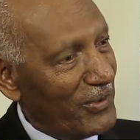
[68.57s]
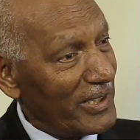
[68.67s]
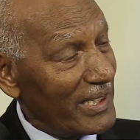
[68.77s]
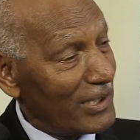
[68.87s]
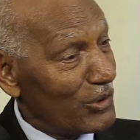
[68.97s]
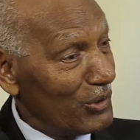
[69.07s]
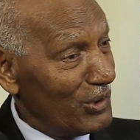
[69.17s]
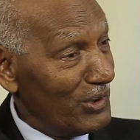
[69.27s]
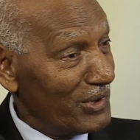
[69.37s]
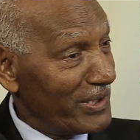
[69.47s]
Difficult
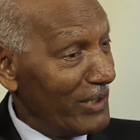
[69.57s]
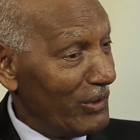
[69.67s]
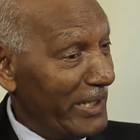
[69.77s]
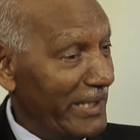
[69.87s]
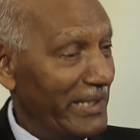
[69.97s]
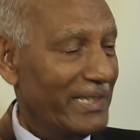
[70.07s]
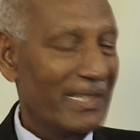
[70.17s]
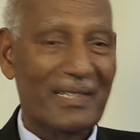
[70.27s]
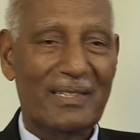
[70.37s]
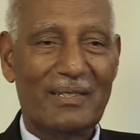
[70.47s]
to say when,
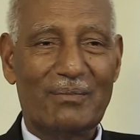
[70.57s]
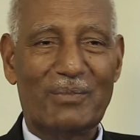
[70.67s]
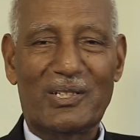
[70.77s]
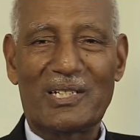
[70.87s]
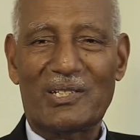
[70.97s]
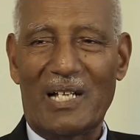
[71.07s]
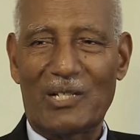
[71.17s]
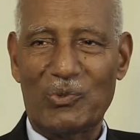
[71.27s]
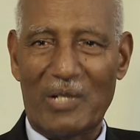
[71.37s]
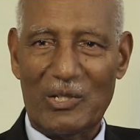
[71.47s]
because
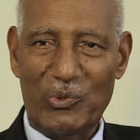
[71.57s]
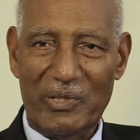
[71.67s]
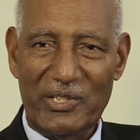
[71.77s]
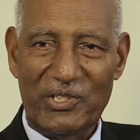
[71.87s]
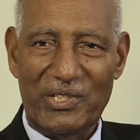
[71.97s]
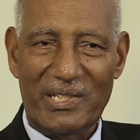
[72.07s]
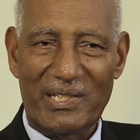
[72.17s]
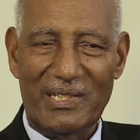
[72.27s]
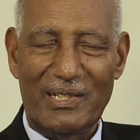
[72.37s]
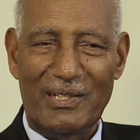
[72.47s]
as soon as we
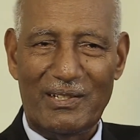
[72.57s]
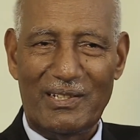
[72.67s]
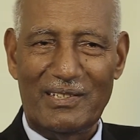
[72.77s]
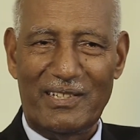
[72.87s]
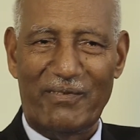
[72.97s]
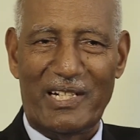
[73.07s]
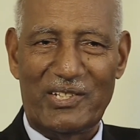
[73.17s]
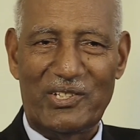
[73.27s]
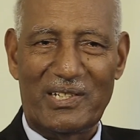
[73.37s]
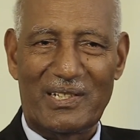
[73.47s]
reached the
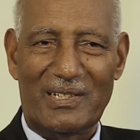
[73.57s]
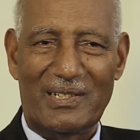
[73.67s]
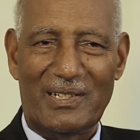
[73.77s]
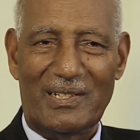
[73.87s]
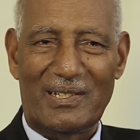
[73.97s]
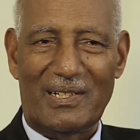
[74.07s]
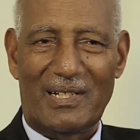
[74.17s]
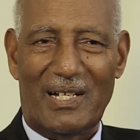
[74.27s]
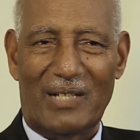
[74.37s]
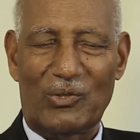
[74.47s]
village,
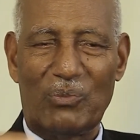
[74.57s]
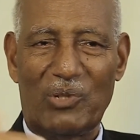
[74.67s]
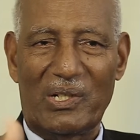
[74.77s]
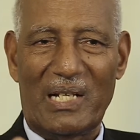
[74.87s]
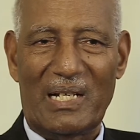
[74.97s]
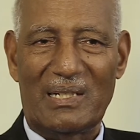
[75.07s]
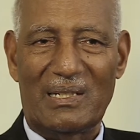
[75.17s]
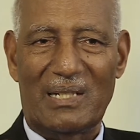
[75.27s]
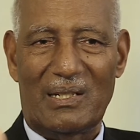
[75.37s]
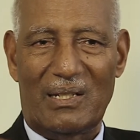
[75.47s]

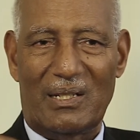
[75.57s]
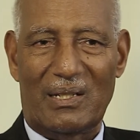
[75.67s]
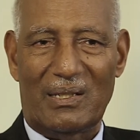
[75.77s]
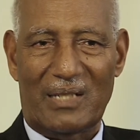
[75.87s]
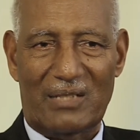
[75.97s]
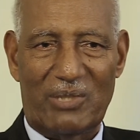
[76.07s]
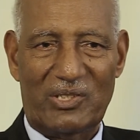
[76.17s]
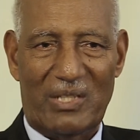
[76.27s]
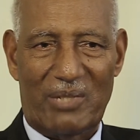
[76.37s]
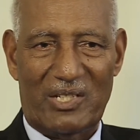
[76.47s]
Tomolla,
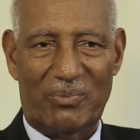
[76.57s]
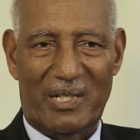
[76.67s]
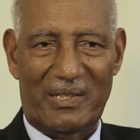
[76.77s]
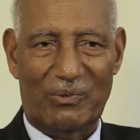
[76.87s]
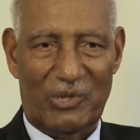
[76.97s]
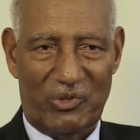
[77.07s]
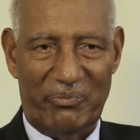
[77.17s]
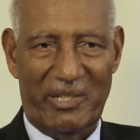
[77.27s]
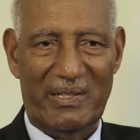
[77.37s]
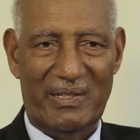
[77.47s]
Grazmachi Amara's brother,
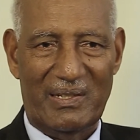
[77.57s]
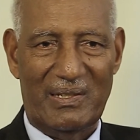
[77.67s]
was with me.